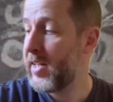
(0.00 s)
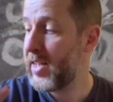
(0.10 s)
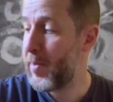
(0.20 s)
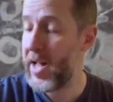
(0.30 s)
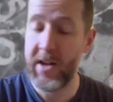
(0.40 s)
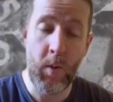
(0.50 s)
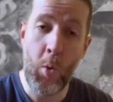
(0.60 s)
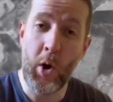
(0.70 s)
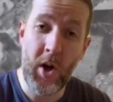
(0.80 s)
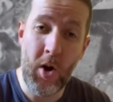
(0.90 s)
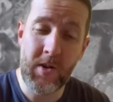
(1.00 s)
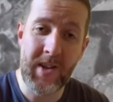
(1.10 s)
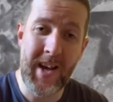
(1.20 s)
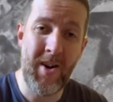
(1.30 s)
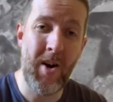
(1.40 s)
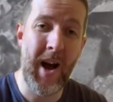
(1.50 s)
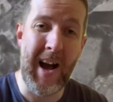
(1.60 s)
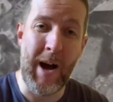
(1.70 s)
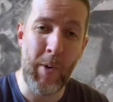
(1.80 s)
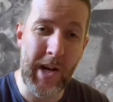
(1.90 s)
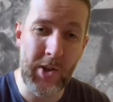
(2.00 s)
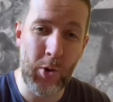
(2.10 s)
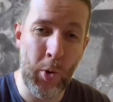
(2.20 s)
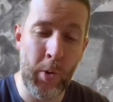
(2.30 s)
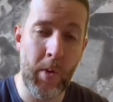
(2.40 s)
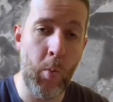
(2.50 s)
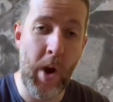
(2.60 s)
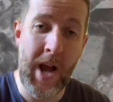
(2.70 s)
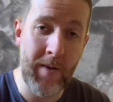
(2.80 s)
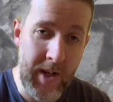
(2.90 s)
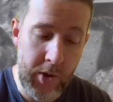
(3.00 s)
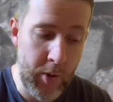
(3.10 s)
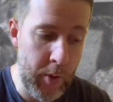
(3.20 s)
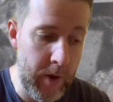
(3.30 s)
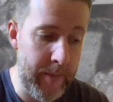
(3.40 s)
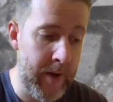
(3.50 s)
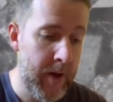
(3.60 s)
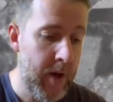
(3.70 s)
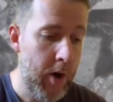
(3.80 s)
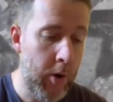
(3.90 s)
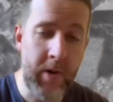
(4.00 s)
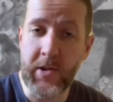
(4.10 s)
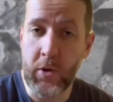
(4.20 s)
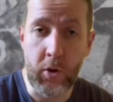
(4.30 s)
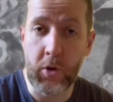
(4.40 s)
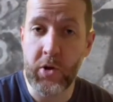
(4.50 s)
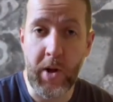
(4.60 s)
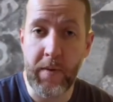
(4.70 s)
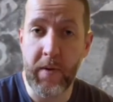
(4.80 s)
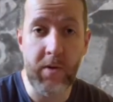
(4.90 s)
depending on what cards they are, how I store them, where I store them, all that sort of good stuff.